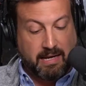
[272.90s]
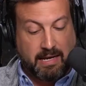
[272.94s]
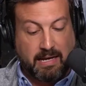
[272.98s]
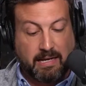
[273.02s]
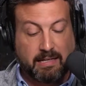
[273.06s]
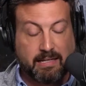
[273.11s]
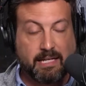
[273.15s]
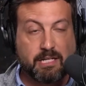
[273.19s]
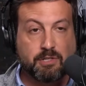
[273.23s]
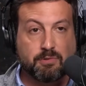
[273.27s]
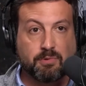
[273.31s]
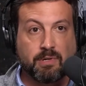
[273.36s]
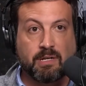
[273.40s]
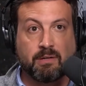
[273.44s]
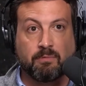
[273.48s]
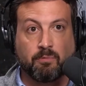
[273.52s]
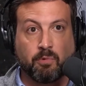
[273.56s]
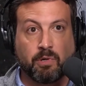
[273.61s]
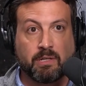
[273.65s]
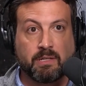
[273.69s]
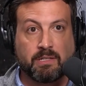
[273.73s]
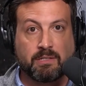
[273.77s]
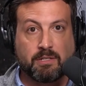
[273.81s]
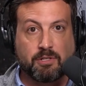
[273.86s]
LA's
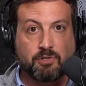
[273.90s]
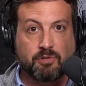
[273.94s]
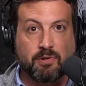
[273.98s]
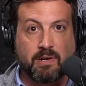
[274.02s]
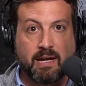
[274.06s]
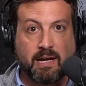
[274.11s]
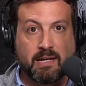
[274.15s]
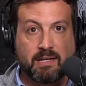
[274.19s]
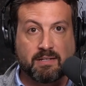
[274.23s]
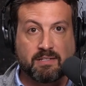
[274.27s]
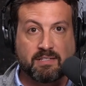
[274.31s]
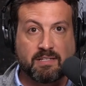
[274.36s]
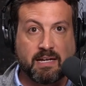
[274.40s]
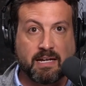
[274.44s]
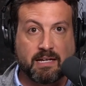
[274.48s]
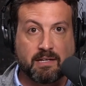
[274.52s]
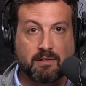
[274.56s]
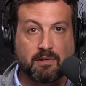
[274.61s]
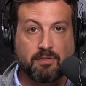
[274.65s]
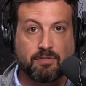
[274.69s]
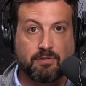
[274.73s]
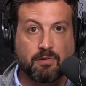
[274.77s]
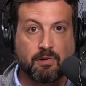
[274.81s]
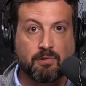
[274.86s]
willing to trade a second to
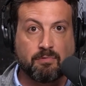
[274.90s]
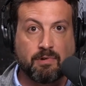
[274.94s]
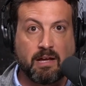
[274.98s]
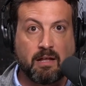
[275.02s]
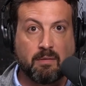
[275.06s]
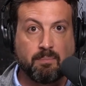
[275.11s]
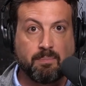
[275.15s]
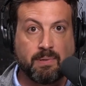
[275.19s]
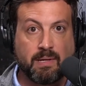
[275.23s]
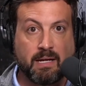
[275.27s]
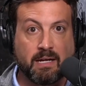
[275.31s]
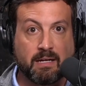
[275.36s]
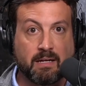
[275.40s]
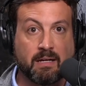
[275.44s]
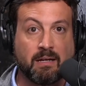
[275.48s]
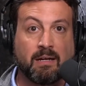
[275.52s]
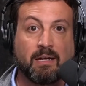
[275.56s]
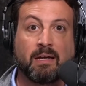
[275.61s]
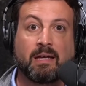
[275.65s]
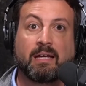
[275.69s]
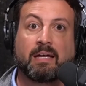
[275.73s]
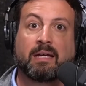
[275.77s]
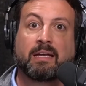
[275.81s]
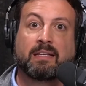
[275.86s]
third round pick.
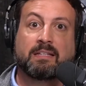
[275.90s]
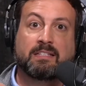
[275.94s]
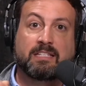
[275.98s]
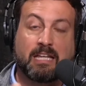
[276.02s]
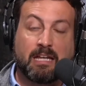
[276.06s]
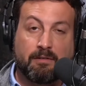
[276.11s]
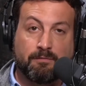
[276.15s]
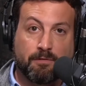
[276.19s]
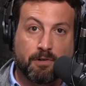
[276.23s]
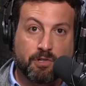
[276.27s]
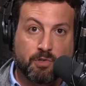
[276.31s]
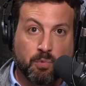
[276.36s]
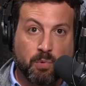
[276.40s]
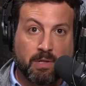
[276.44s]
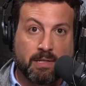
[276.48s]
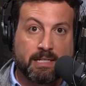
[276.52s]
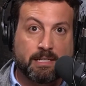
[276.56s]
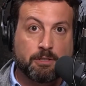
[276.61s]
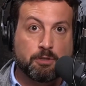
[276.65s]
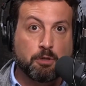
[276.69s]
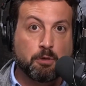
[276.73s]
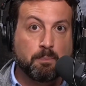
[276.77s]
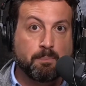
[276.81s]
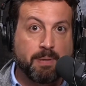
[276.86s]
Denver's willing
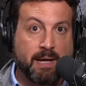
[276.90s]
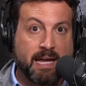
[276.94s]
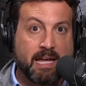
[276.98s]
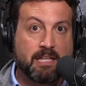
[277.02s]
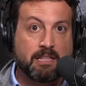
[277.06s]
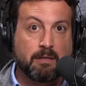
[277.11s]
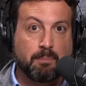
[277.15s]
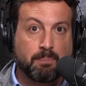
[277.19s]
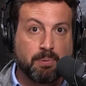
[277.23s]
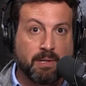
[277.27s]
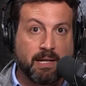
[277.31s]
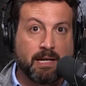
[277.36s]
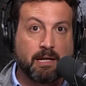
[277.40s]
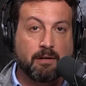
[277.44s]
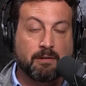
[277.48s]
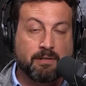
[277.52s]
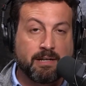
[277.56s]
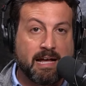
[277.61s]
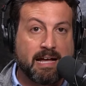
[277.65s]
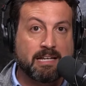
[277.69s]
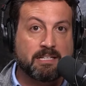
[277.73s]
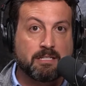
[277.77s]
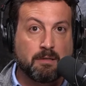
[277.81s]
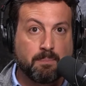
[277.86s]
to pay the player
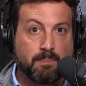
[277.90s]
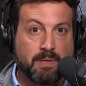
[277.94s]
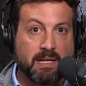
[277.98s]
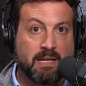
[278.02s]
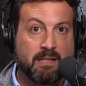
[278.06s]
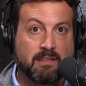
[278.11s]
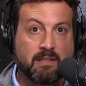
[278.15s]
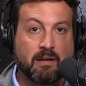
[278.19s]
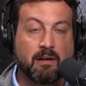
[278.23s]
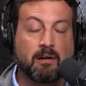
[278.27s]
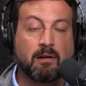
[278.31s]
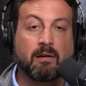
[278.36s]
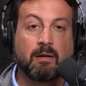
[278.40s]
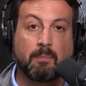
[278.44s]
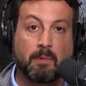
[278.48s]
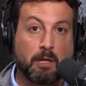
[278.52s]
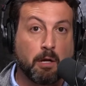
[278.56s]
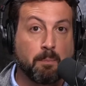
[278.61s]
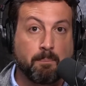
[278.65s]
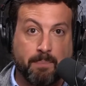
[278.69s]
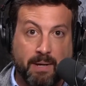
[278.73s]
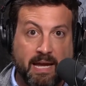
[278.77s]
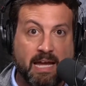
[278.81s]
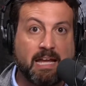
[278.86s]
not to be there. They're
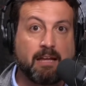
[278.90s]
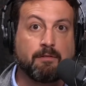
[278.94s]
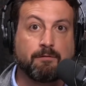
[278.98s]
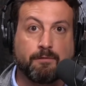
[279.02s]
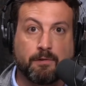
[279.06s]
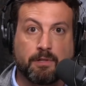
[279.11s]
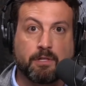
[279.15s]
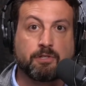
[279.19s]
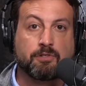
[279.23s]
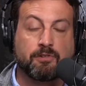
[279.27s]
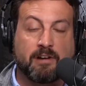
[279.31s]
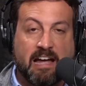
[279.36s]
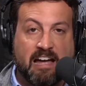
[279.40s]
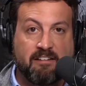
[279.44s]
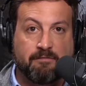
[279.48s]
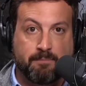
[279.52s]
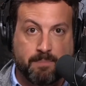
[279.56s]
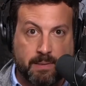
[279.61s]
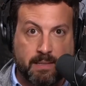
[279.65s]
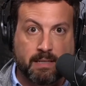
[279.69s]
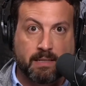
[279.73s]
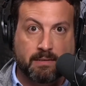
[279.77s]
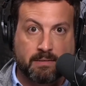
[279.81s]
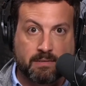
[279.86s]
paying for the draft
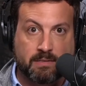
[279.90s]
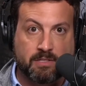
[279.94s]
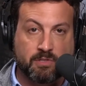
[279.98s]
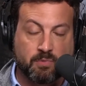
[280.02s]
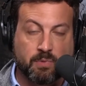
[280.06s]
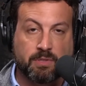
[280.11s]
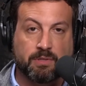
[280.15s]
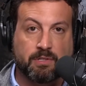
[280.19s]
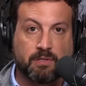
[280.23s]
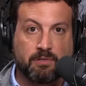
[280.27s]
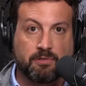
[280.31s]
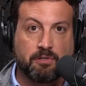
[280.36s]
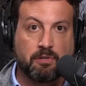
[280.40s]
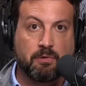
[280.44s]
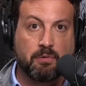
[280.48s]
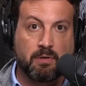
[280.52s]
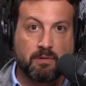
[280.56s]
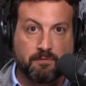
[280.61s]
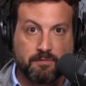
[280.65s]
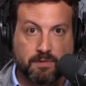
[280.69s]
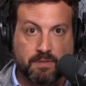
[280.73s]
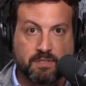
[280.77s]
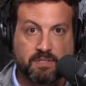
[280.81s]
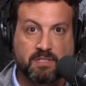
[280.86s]
picks is what they're doing
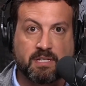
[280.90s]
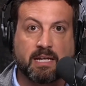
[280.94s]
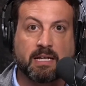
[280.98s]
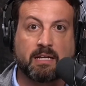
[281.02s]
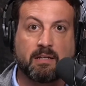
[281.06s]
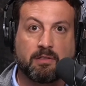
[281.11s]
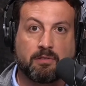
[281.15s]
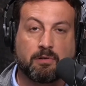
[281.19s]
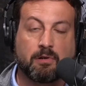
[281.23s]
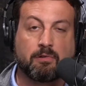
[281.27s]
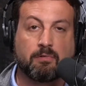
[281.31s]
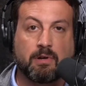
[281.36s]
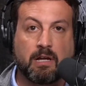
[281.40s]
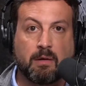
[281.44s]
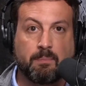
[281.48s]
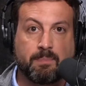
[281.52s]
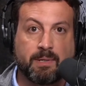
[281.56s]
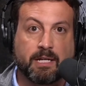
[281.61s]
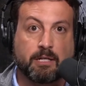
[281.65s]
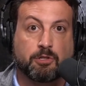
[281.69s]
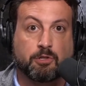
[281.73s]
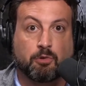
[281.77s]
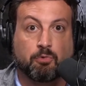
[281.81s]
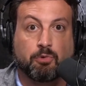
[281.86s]
for the second and third round
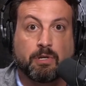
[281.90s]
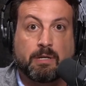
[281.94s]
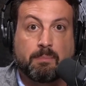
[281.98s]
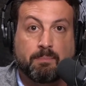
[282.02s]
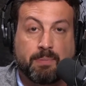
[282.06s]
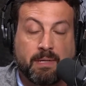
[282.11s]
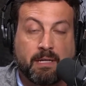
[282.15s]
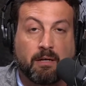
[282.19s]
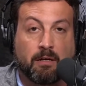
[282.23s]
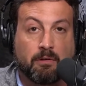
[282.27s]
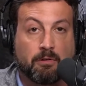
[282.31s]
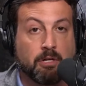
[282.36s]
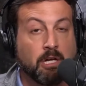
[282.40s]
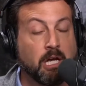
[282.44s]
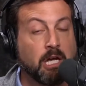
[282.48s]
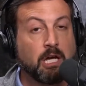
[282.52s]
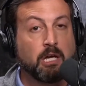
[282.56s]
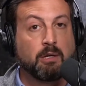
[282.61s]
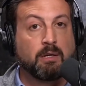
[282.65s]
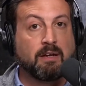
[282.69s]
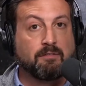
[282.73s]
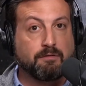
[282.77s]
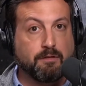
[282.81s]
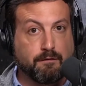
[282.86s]
pick to rebuild.
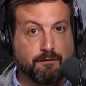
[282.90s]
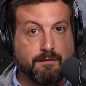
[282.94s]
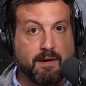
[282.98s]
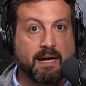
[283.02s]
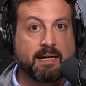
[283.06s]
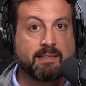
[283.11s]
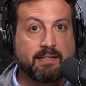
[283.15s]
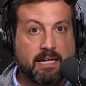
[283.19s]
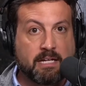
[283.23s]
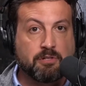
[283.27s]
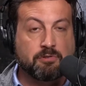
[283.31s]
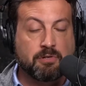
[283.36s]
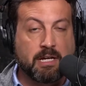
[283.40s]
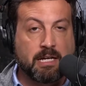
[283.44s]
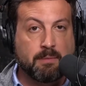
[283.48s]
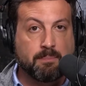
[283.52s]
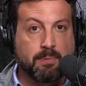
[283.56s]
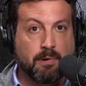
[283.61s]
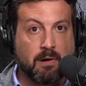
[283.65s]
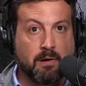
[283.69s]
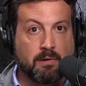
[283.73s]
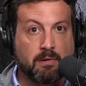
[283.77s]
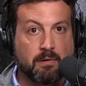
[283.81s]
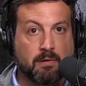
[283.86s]
You have to find that trade
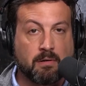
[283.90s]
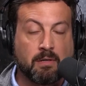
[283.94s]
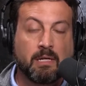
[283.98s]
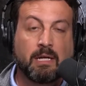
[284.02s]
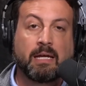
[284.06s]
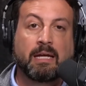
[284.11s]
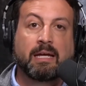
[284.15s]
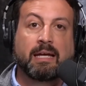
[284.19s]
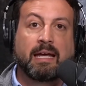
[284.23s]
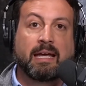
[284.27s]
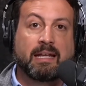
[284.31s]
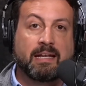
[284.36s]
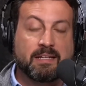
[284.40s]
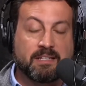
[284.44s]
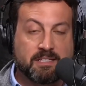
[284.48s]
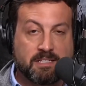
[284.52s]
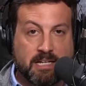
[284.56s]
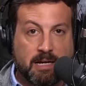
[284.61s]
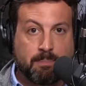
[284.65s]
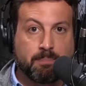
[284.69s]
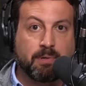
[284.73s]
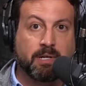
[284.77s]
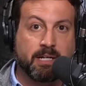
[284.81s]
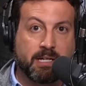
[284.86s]
partner in a
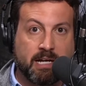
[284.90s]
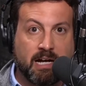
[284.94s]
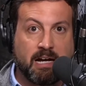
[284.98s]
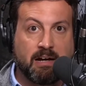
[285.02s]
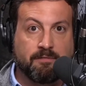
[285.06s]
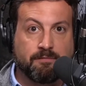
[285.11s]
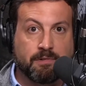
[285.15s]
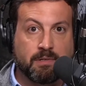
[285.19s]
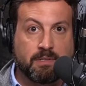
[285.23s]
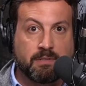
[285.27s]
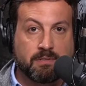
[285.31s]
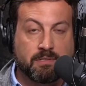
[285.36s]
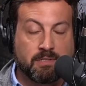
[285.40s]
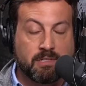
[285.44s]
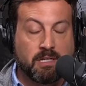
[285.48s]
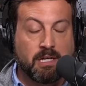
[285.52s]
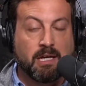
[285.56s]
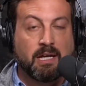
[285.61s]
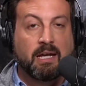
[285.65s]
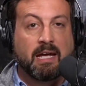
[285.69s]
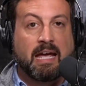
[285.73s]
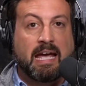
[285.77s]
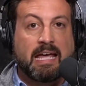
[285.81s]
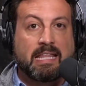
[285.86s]
separate conference.
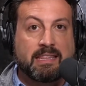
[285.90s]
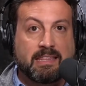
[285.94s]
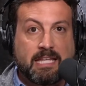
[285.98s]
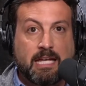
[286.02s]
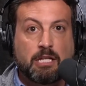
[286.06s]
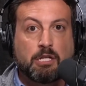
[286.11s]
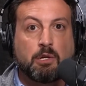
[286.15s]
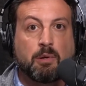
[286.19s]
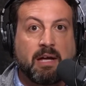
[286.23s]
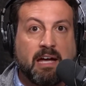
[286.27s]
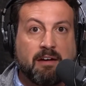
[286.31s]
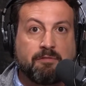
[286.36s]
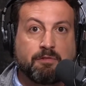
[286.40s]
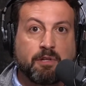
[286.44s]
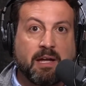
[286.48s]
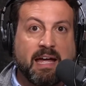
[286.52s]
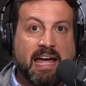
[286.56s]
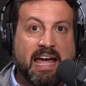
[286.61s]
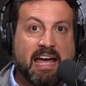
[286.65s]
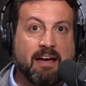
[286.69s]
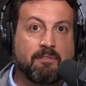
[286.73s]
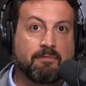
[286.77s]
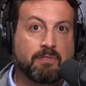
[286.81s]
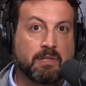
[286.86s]
And then you have to
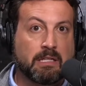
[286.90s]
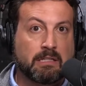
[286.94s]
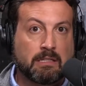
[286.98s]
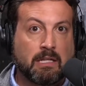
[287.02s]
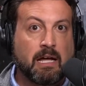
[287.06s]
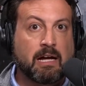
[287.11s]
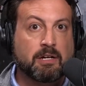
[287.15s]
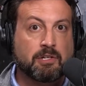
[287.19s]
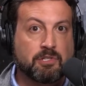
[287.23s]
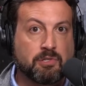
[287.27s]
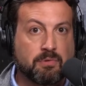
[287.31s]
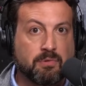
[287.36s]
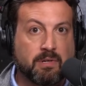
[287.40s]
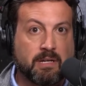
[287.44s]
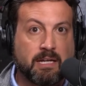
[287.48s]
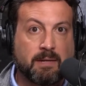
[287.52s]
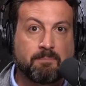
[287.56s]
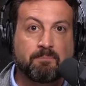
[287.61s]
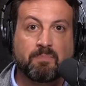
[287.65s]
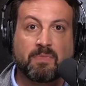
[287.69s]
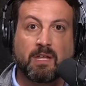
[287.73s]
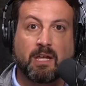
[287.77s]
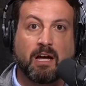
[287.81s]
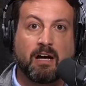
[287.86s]
have the luxury
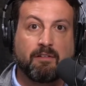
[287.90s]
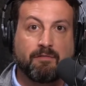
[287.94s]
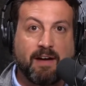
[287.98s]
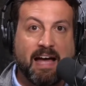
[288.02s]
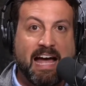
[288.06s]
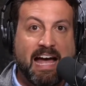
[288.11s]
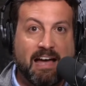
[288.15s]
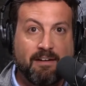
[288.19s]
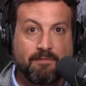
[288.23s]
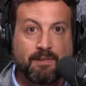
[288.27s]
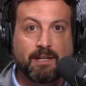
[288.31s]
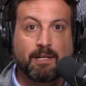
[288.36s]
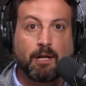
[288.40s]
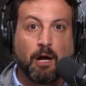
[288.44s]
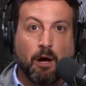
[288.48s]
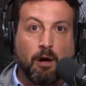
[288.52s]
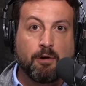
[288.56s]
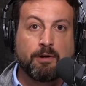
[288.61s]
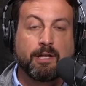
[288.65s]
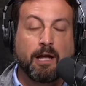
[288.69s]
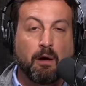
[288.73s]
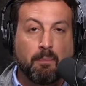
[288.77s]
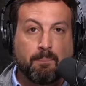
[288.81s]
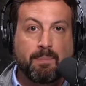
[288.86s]
of having
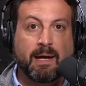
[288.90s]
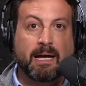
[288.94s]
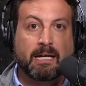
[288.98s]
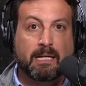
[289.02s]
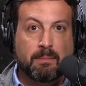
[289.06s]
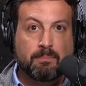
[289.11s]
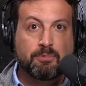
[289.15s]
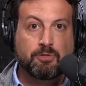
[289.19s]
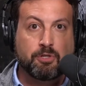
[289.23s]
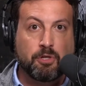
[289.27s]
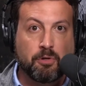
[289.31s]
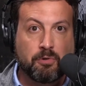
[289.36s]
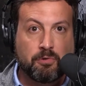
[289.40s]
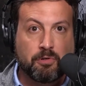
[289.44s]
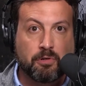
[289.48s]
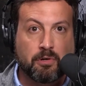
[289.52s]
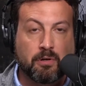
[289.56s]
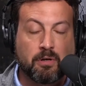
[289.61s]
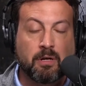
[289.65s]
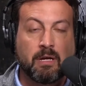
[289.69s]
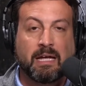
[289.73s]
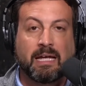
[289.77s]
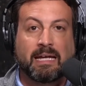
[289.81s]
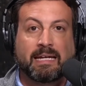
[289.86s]
Odell Beckham
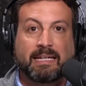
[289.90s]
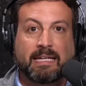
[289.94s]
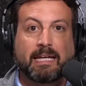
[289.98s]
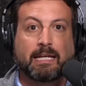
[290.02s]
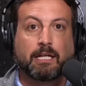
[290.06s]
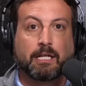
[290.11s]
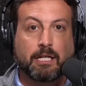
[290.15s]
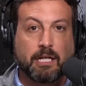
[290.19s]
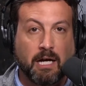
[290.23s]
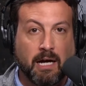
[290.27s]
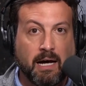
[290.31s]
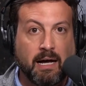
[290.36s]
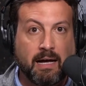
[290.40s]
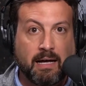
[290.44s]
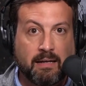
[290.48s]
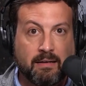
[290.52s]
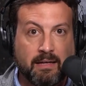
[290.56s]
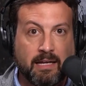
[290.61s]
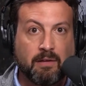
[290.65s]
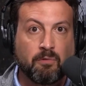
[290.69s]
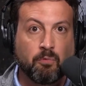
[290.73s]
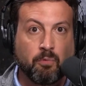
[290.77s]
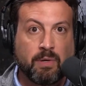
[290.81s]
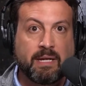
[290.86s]
Jr. get cut
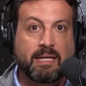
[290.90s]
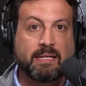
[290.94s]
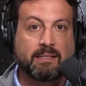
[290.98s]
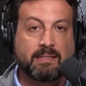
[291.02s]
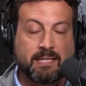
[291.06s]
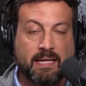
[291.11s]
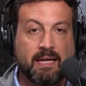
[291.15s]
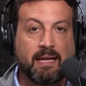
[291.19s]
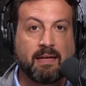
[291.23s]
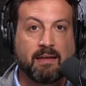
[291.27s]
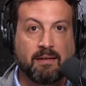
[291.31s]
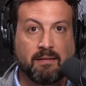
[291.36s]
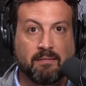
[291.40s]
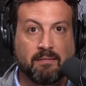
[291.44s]
in week 10.